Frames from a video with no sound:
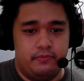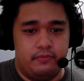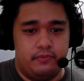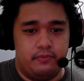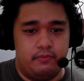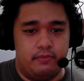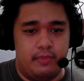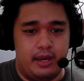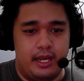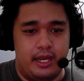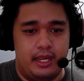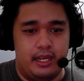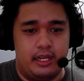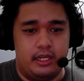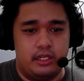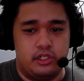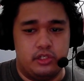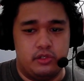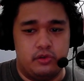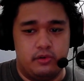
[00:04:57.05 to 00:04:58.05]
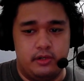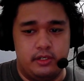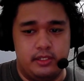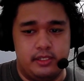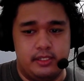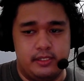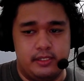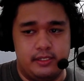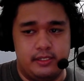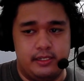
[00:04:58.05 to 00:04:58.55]
My
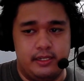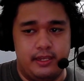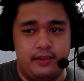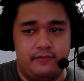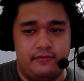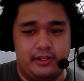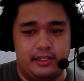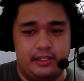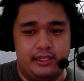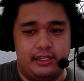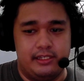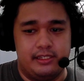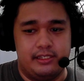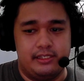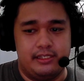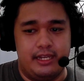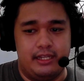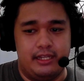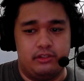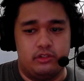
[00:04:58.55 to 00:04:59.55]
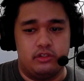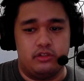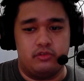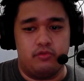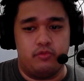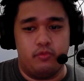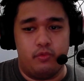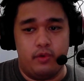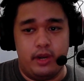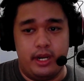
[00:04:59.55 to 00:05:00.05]
shorts give at least 10 to
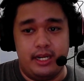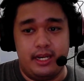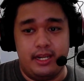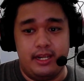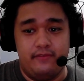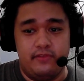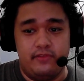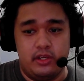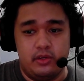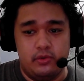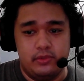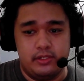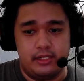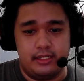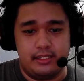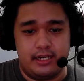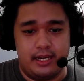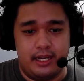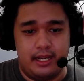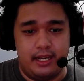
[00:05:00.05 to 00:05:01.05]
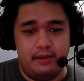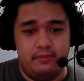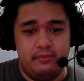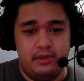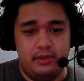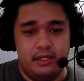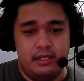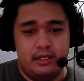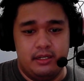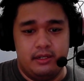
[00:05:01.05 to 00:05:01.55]
20 views a time.
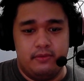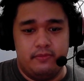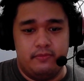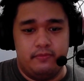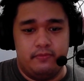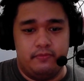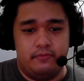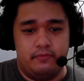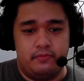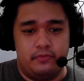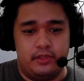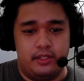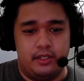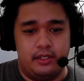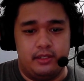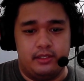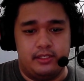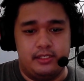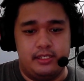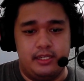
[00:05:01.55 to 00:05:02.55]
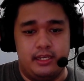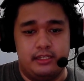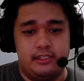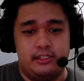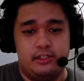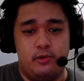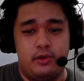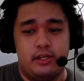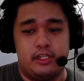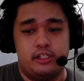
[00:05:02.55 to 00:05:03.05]
The
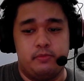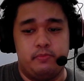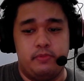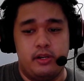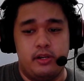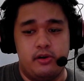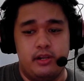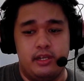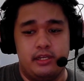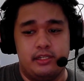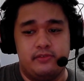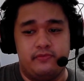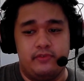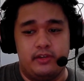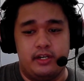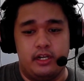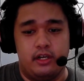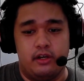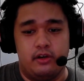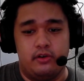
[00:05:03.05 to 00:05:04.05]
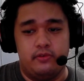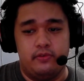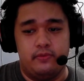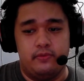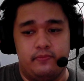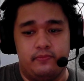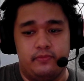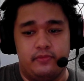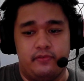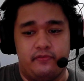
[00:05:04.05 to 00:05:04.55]
CS2 experience video,
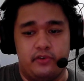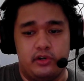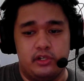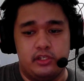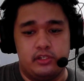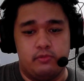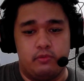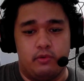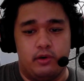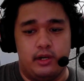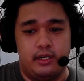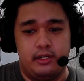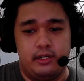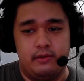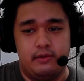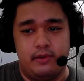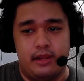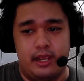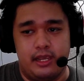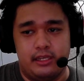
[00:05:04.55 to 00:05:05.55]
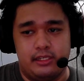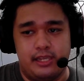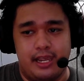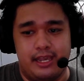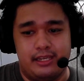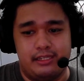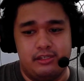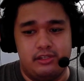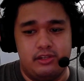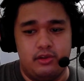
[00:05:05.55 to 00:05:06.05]
the first one,
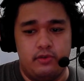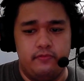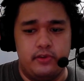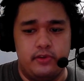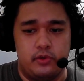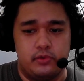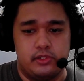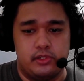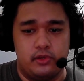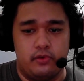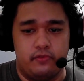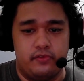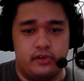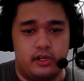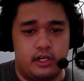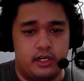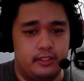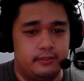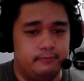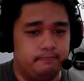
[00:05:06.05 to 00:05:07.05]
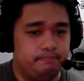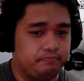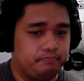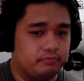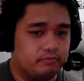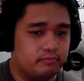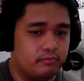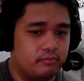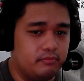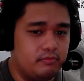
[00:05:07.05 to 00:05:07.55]
has 2 views so far.
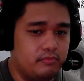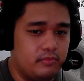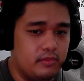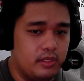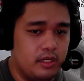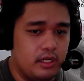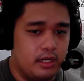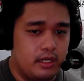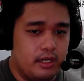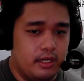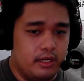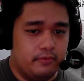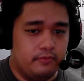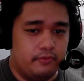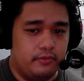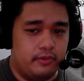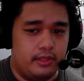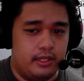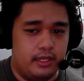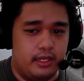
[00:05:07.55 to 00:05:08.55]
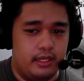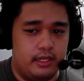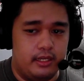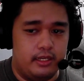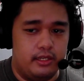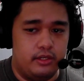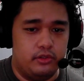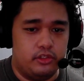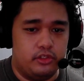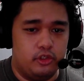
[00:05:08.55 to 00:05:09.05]
The
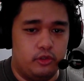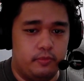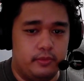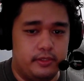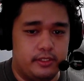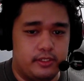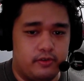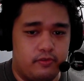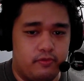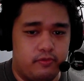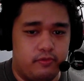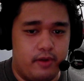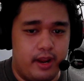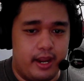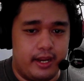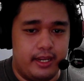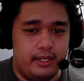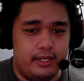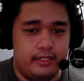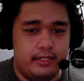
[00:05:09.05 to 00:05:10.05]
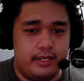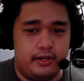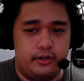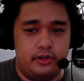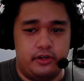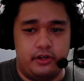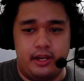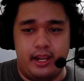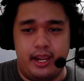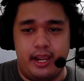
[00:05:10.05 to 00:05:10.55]
YouTube is cracking down
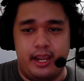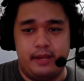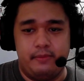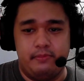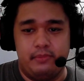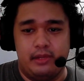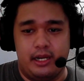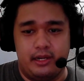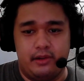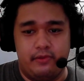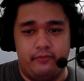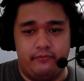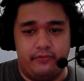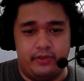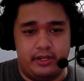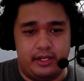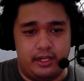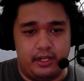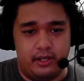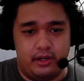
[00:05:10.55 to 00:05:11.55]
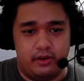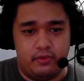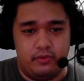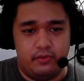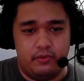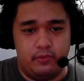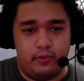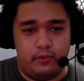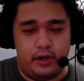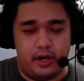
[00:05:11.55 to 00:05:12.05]
on Adblock
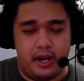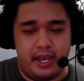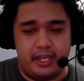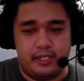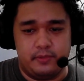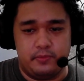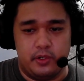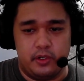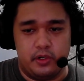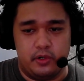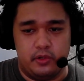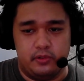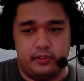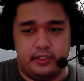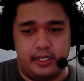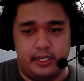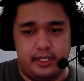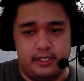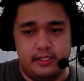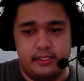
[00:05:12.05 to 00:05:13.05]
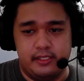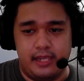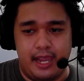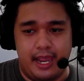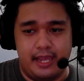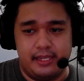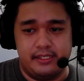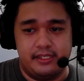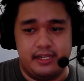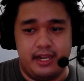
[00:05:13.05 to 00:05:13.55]
video, where Asmongold is,
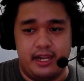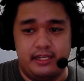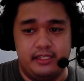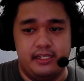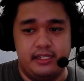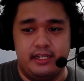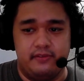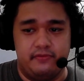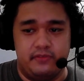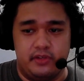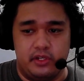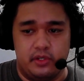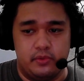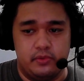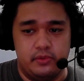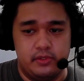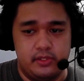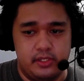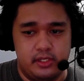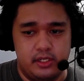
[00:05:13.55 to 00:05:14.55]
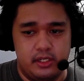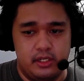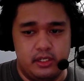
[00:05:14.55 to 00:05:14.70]
has 19 views.